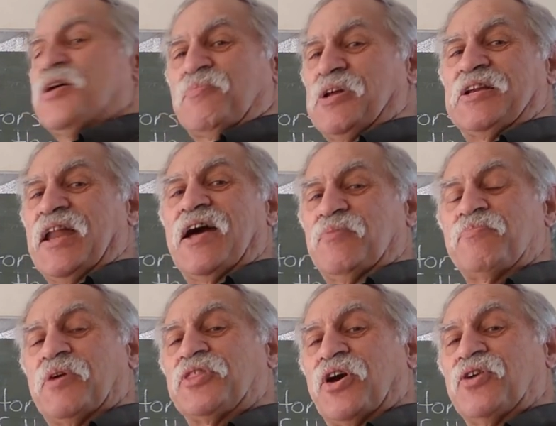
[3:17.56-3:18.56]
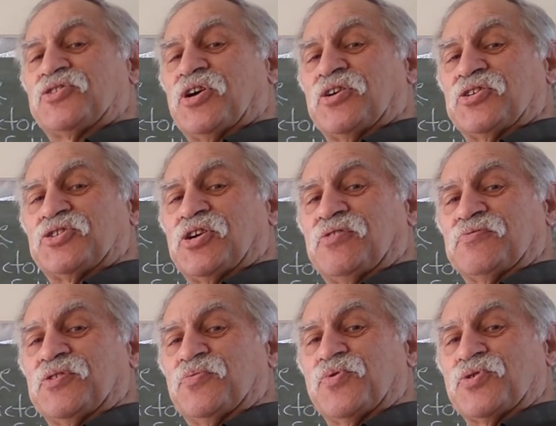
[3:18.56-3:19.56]
But those are dissolved
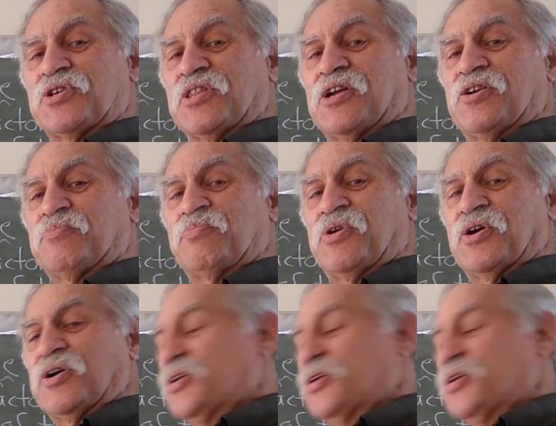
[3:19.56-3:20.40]
in water, they're not pure.